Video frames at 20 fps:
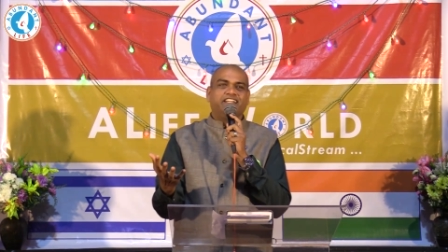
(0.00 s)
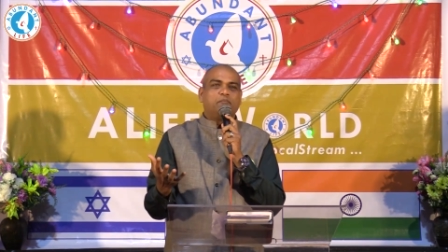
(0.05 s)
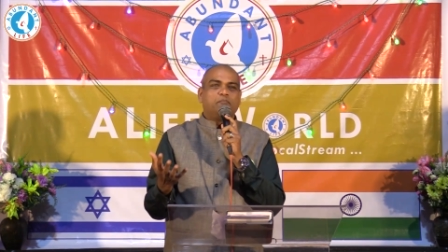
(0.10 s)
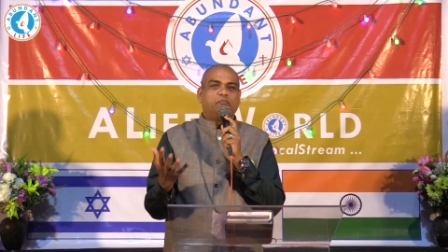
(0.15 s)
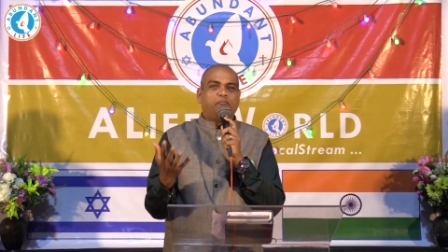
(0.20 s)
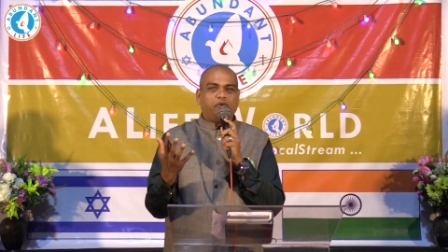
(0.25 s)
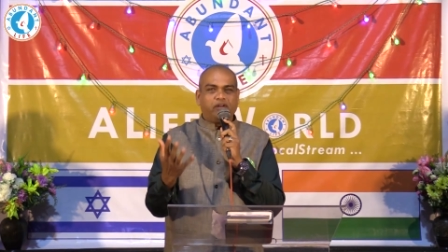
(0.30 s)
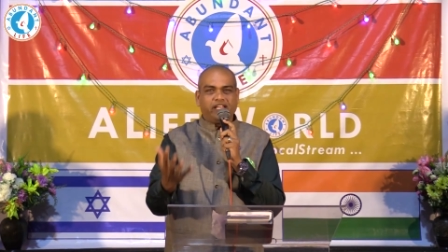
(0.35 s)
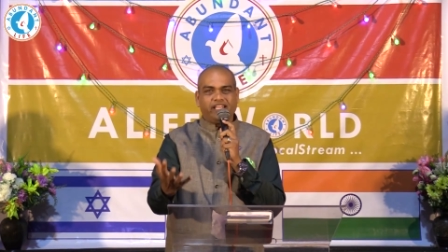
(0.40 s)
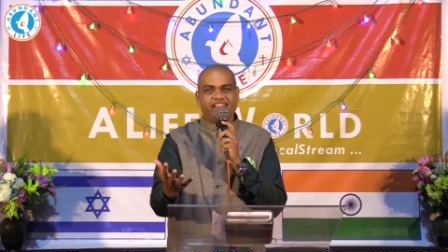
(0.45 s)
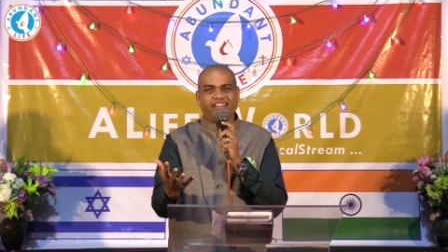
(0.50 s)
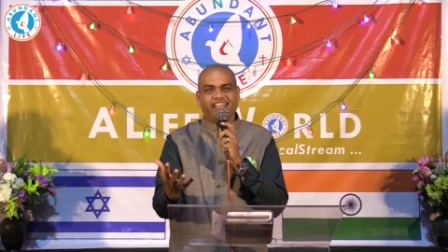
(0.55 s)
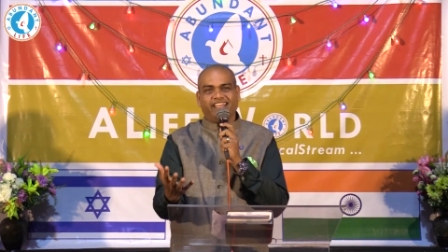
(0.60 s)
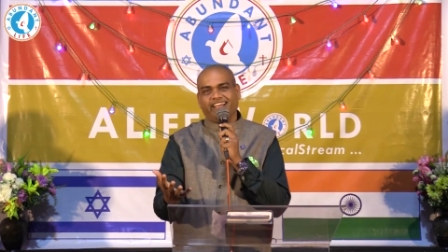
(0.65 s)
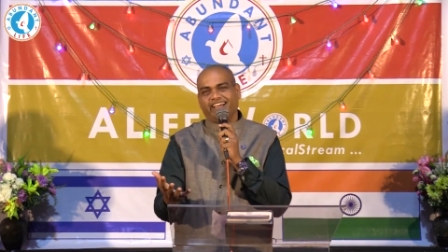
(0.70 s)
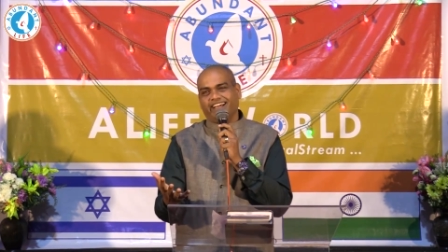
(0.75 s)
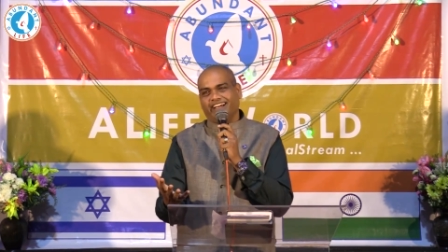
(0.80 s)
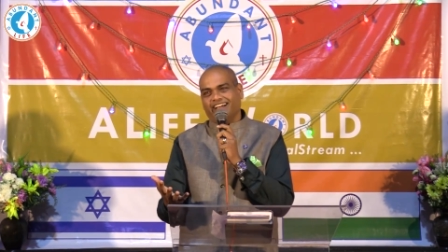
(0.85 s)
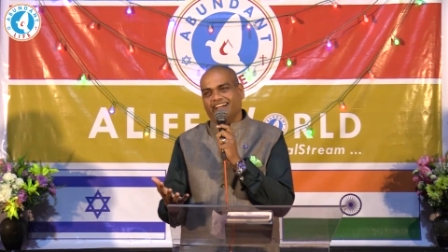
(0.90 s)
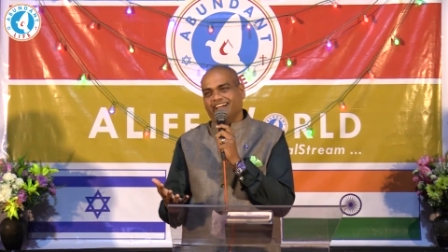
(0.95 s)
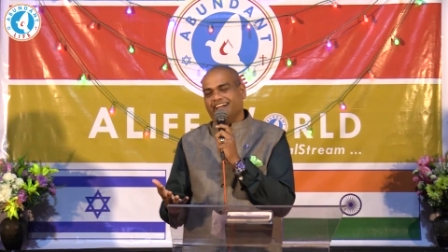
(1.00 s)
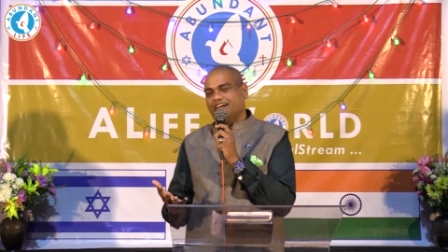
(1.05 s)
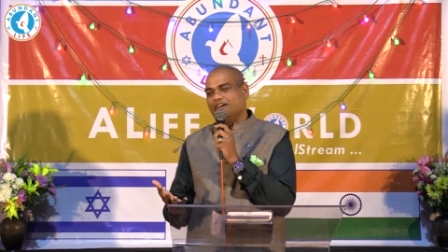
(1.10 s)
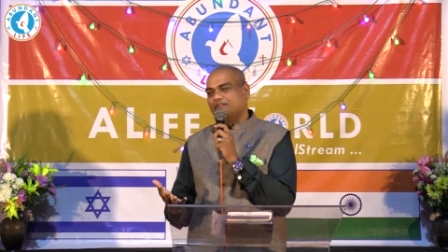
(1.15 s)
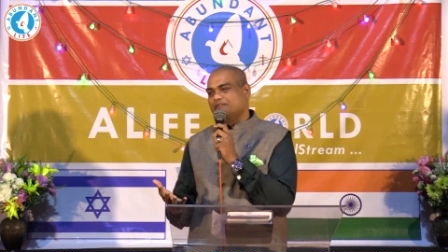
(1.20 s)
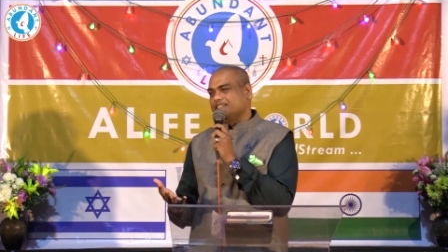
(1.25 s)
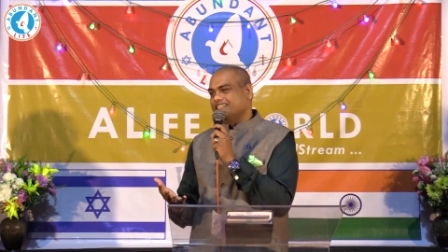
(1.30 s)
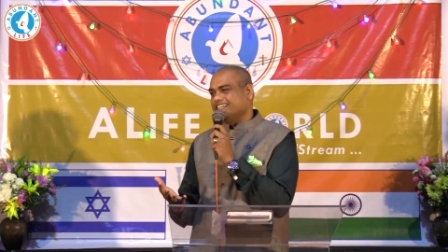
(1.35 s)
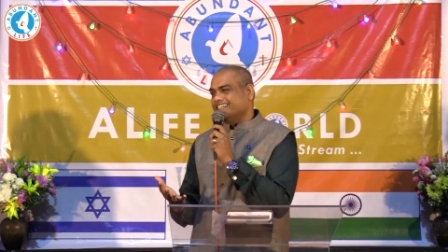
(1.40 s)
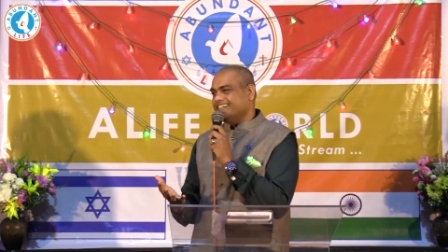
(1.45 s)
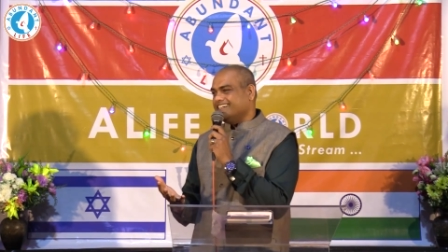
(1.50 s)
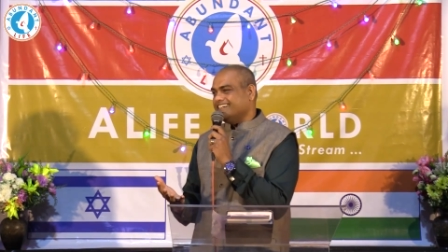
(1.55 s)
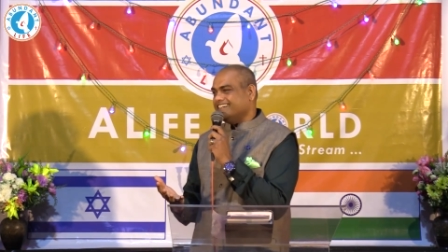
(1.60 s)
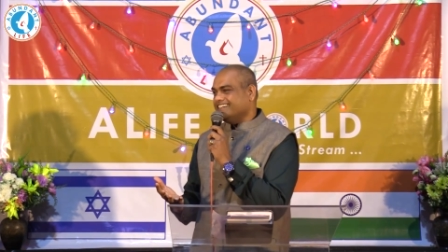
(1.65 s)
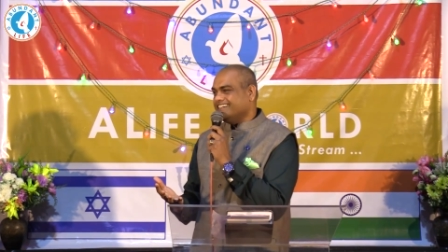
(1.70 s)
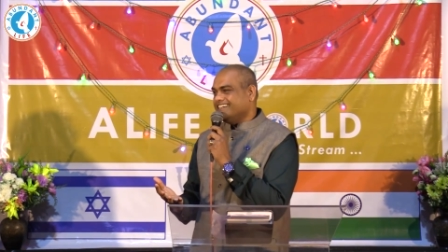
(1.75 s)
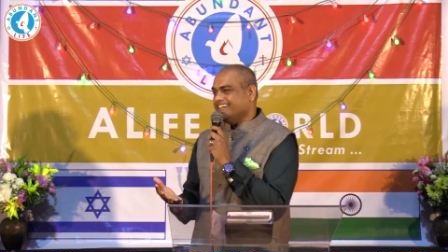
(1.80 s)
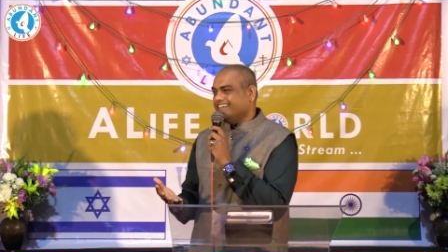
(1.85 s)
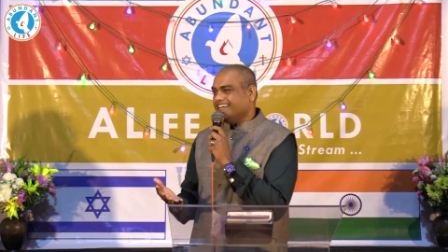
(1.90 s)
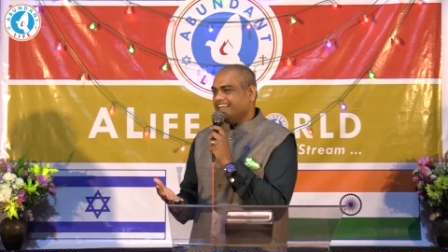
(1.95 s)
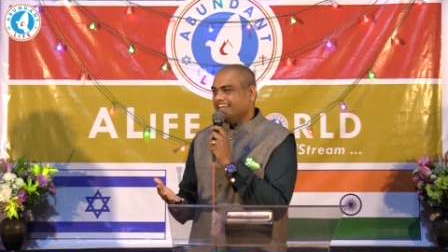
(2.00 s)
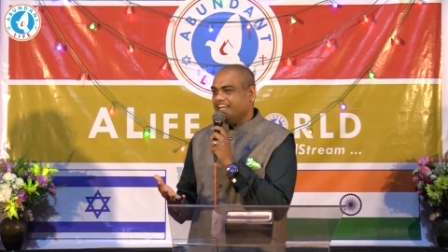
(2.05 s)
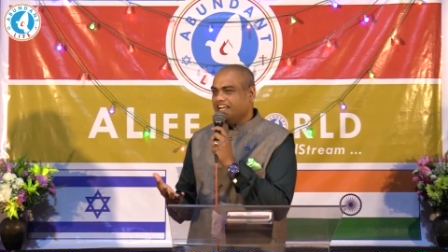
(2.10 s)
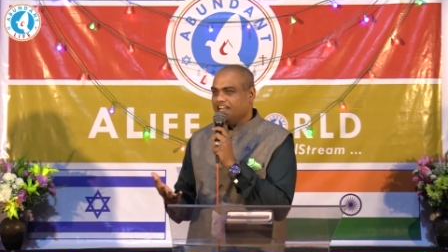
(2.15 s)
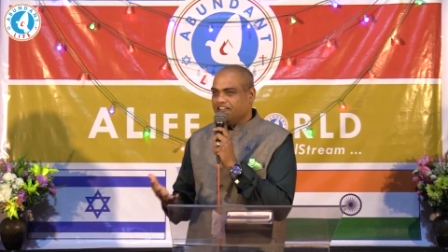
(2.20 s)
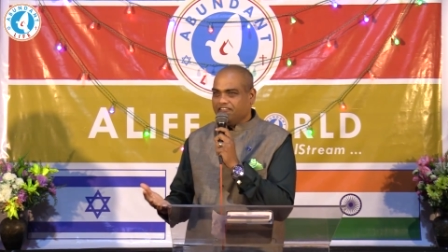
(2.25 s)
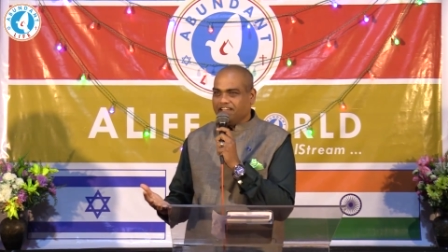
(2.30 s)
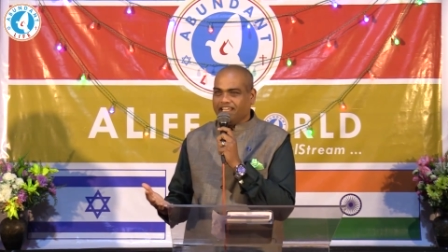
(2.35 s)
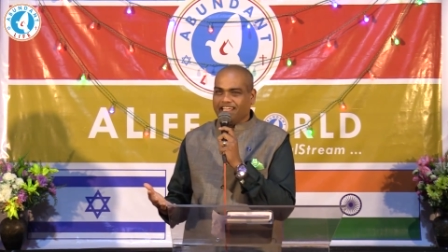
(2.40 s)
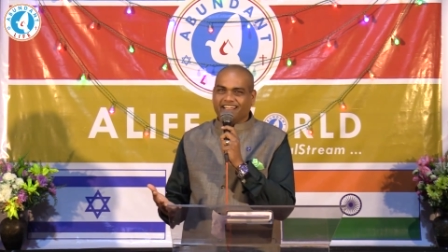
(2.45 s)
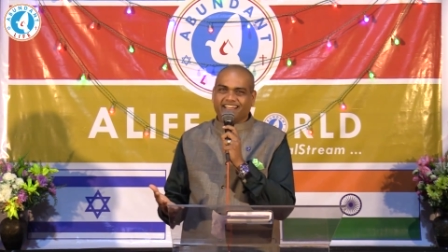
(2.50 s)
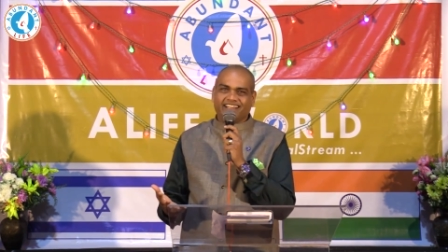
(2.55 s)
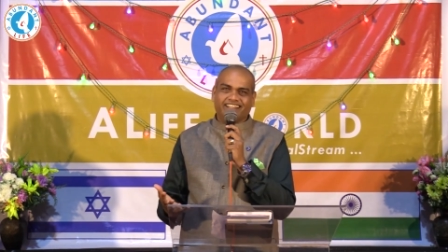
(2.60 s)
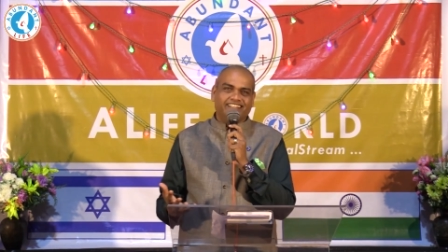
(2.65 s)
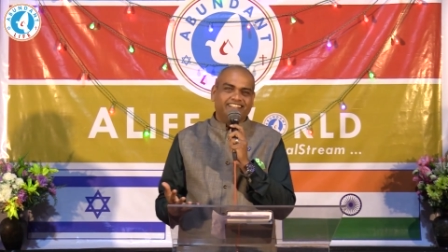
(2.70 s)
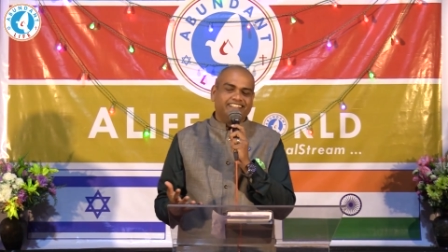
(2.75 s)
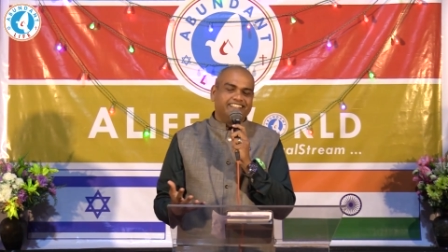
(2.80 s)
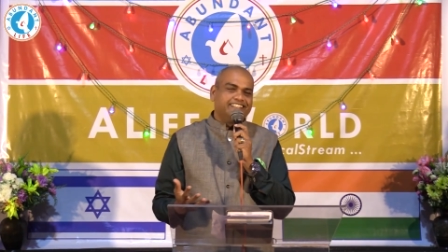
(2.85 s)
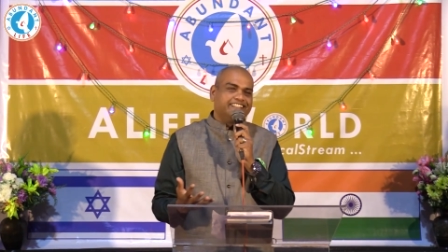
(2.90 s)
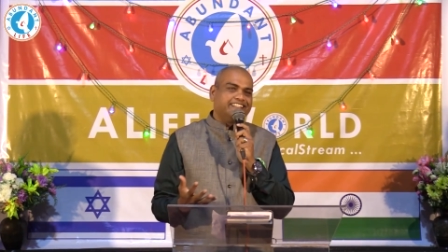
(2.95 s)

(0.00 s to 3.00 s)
breathing out here, living,